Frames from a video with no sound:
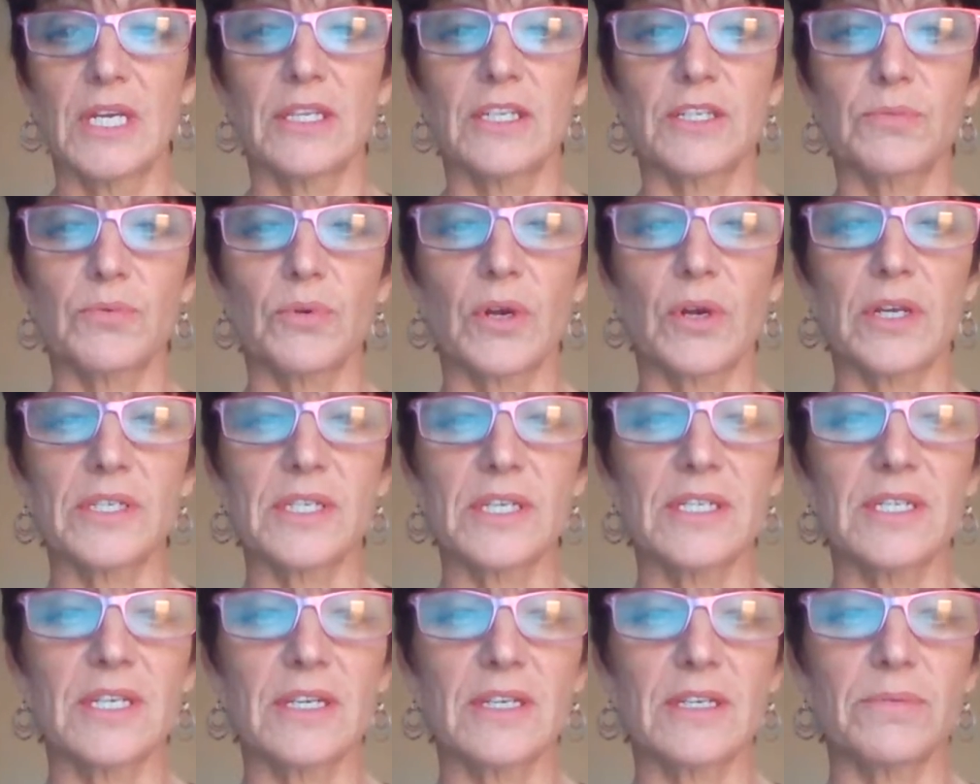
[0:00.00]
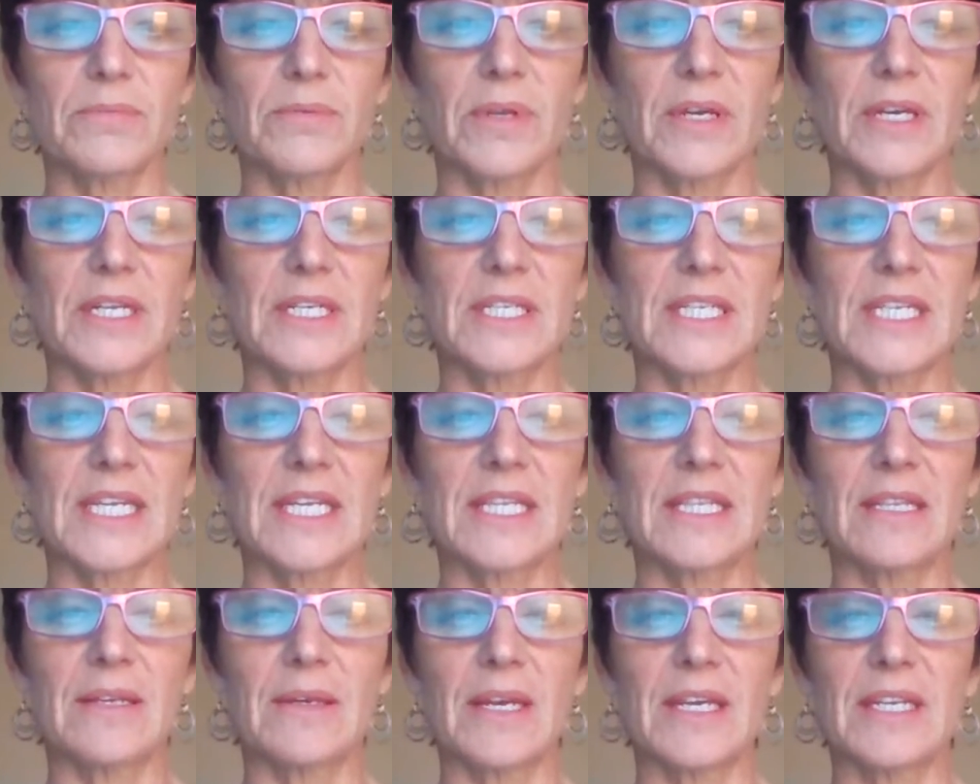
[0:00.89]
This process takes place
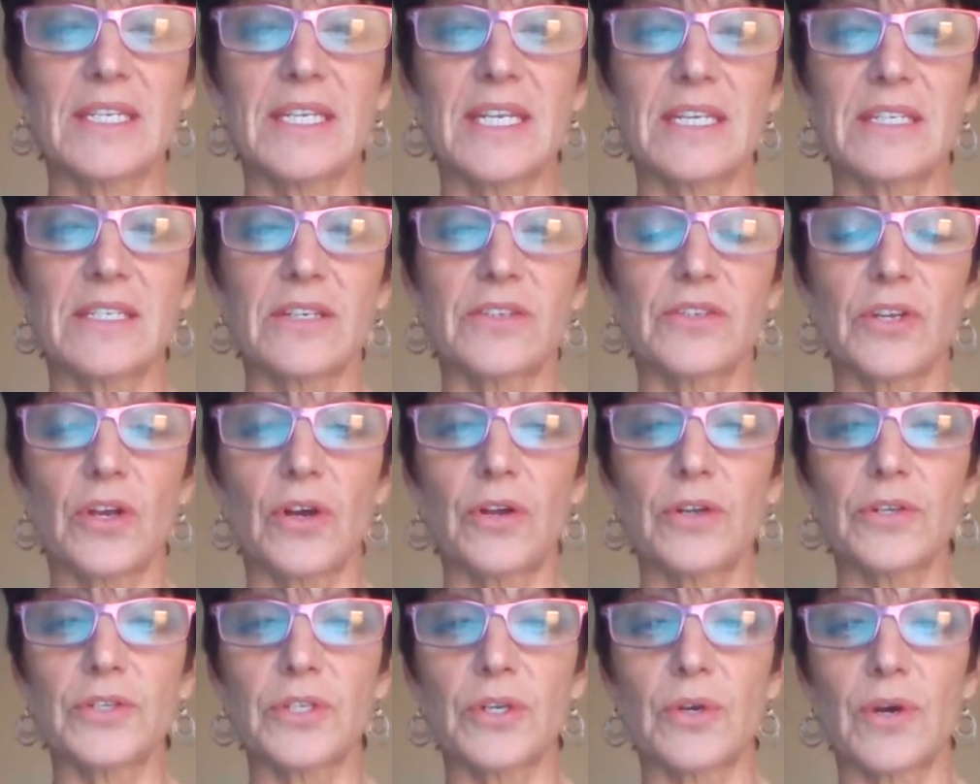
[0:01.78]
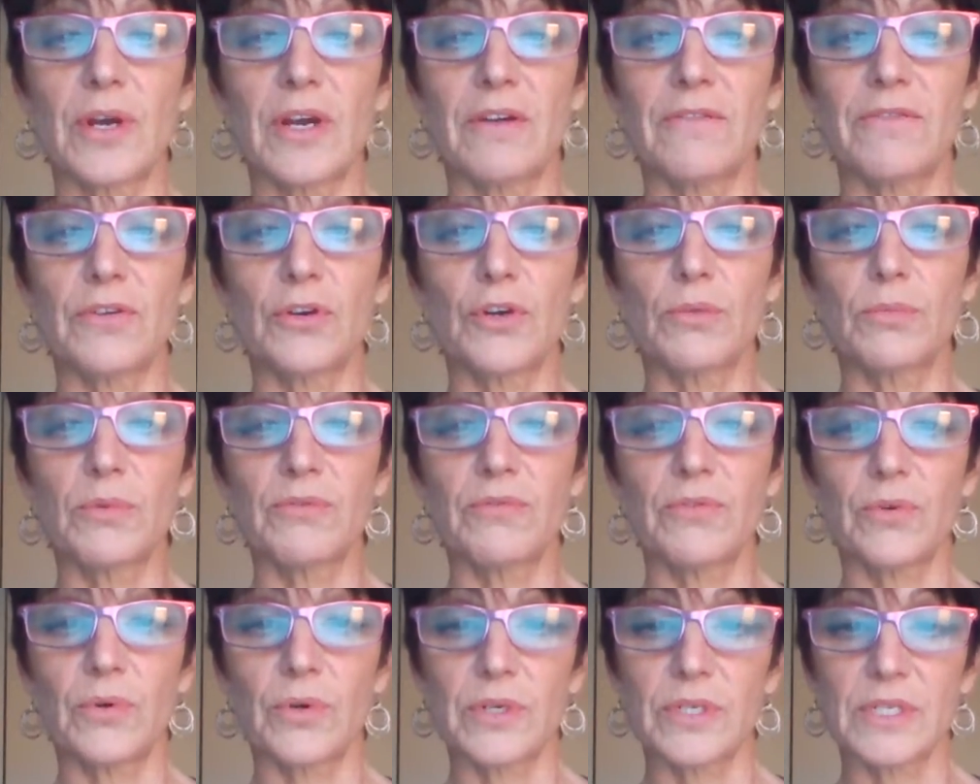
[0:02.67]
in the intestines also of
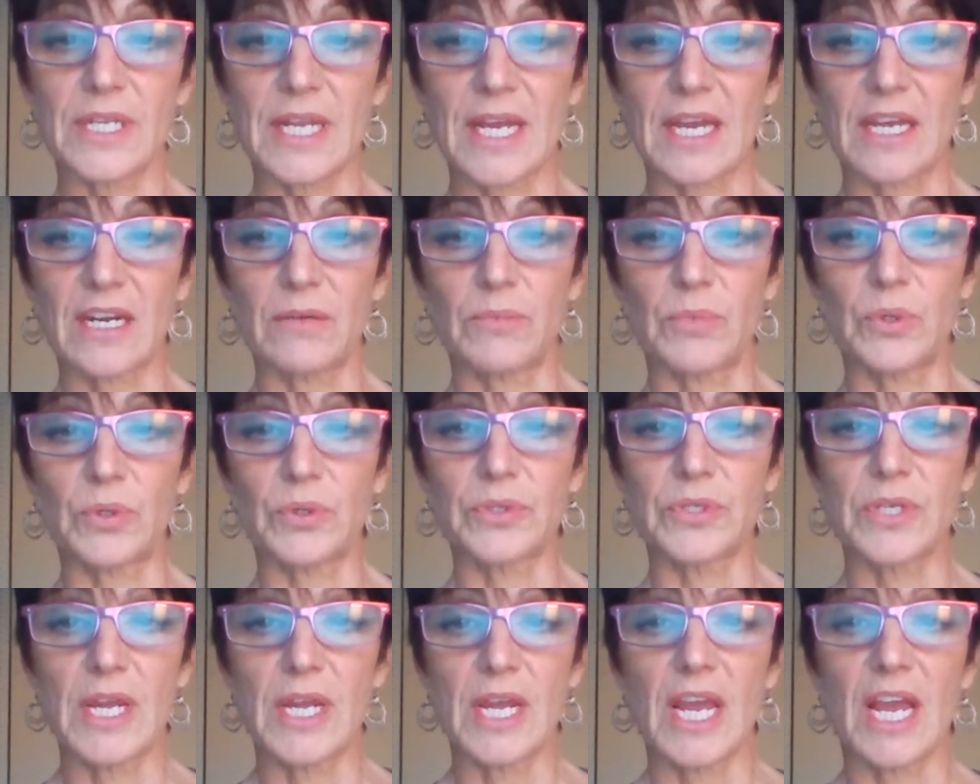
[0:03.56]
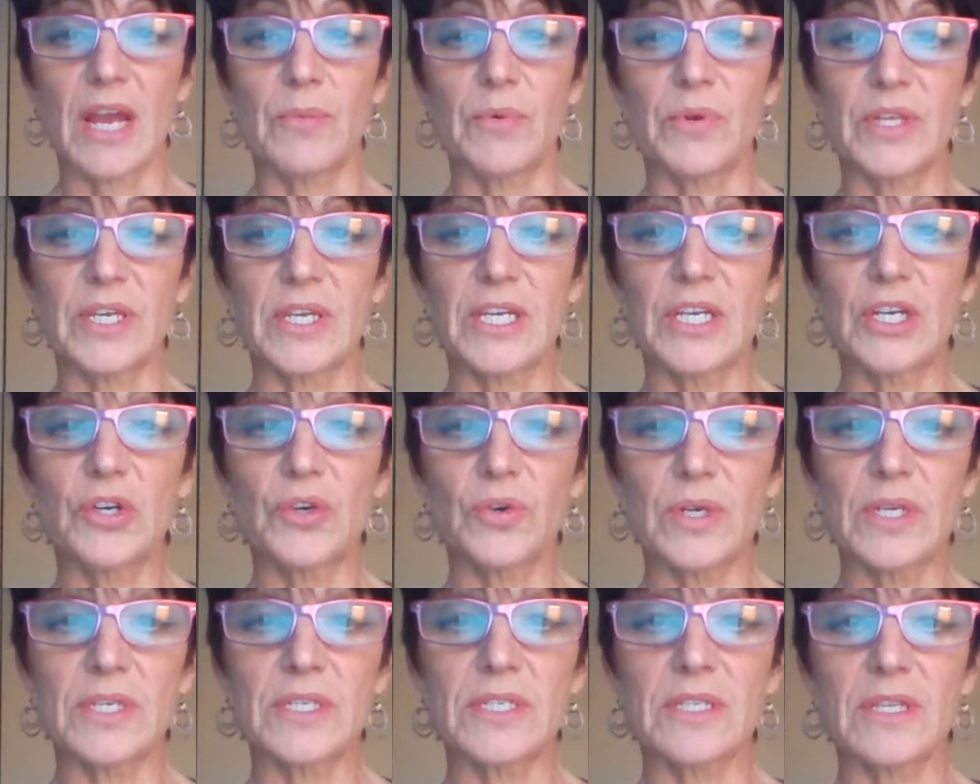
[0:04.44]
herbivorous animals, and with the
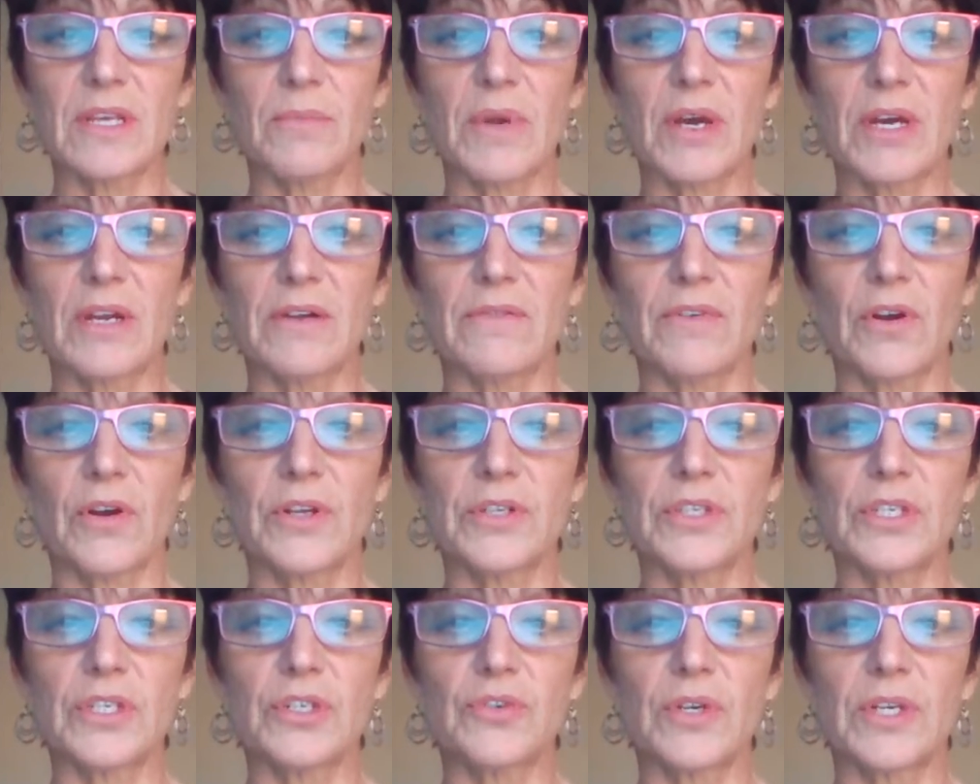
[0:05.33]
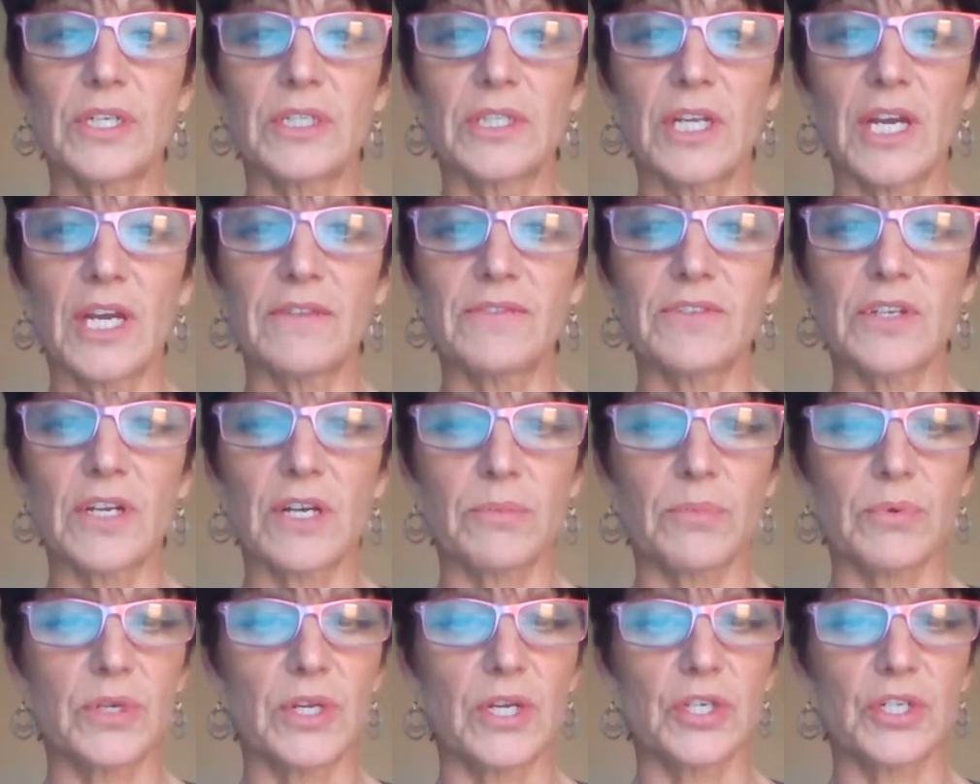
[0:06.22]
increase in the amount of concentrated
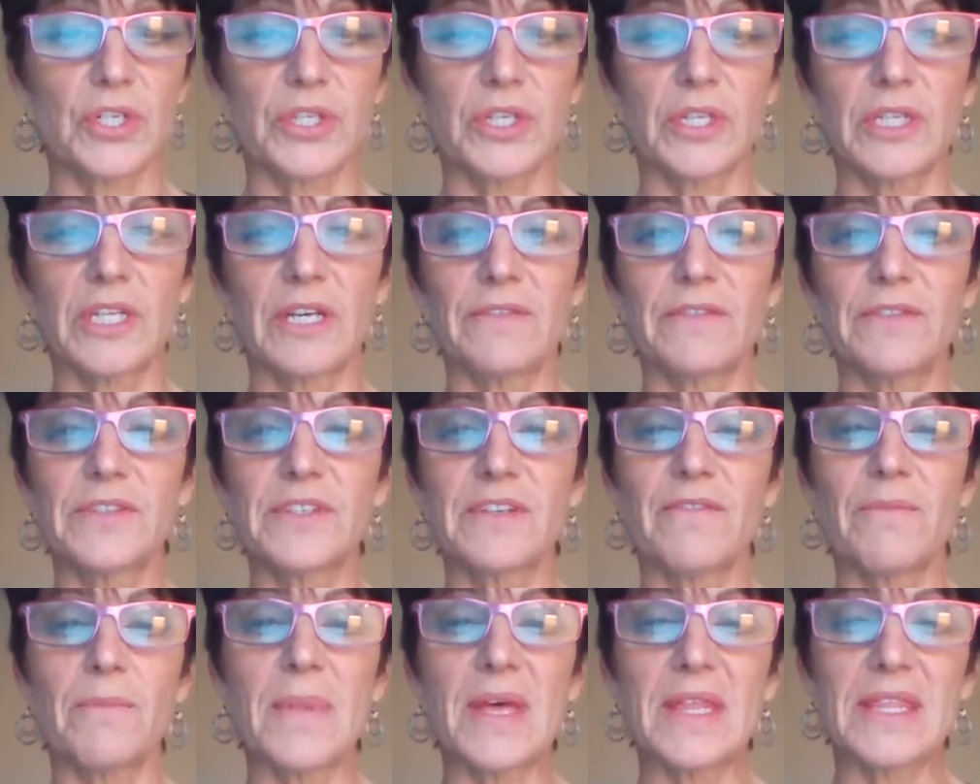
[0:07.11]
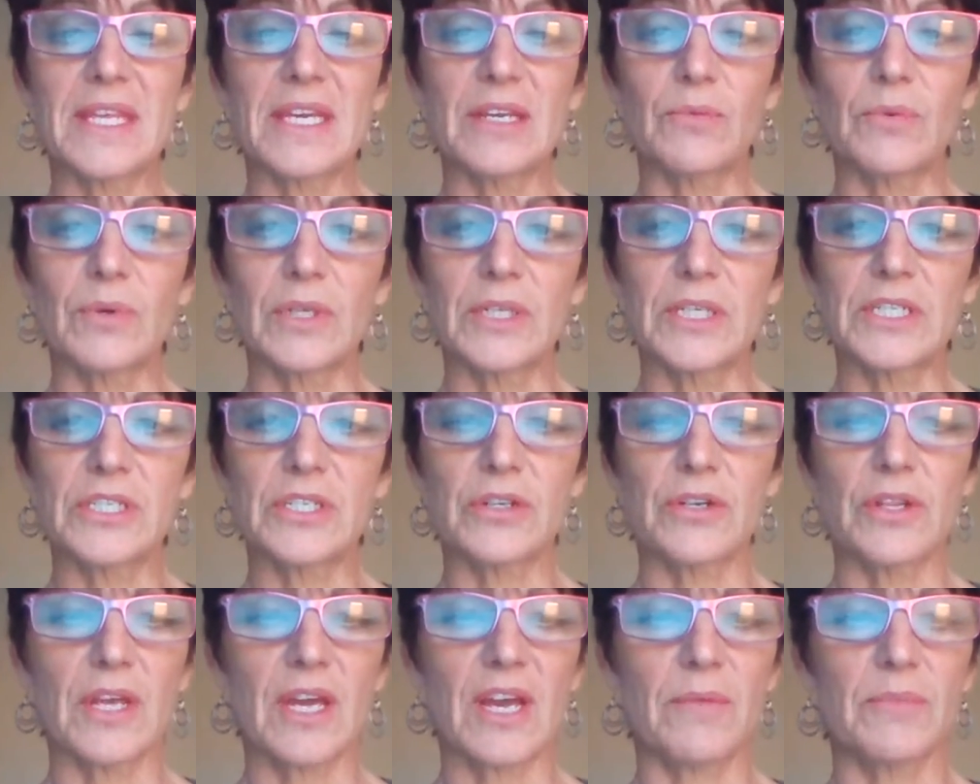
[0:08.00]
livestock production, the levels of methane released
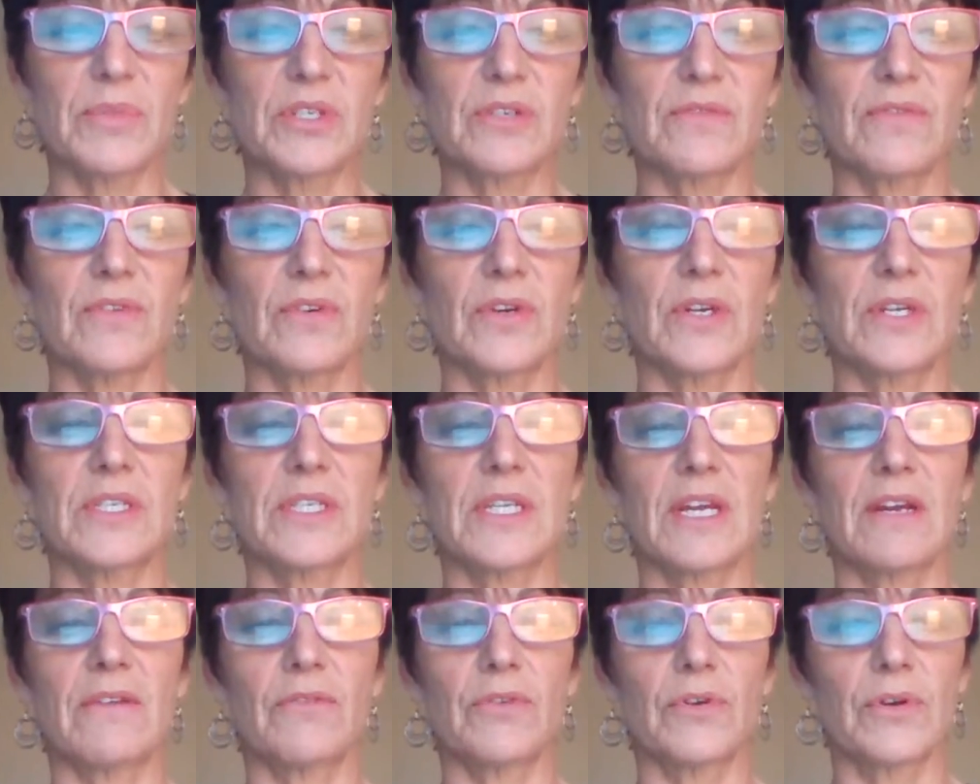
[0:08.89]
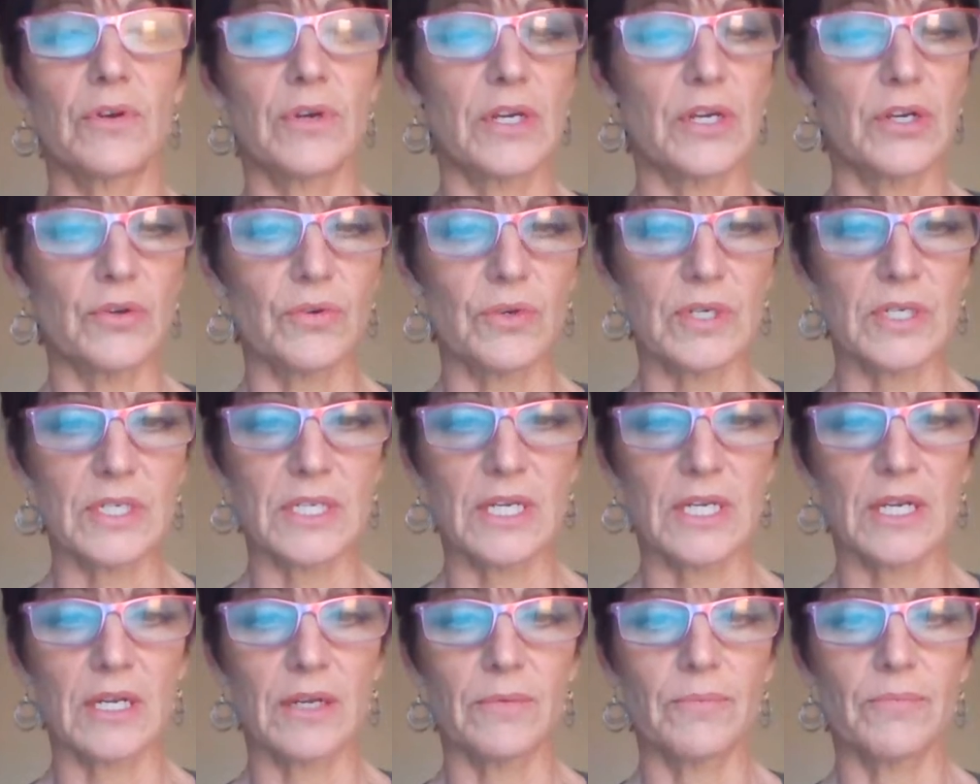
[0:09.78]
into the atmosphere is ever
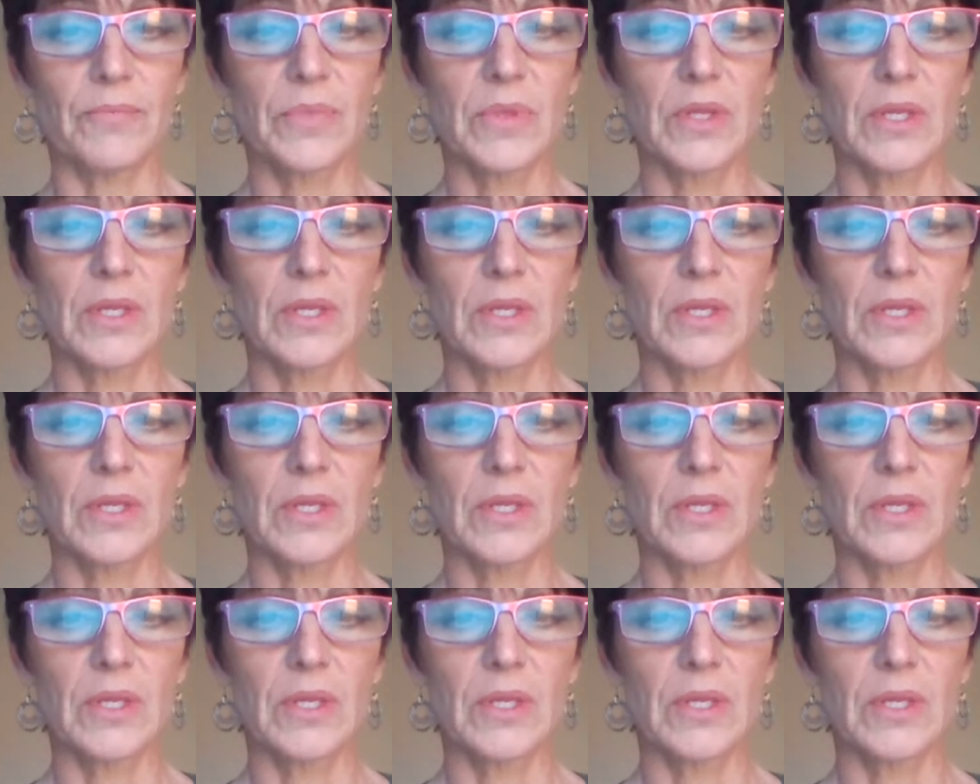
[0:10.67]
increasing.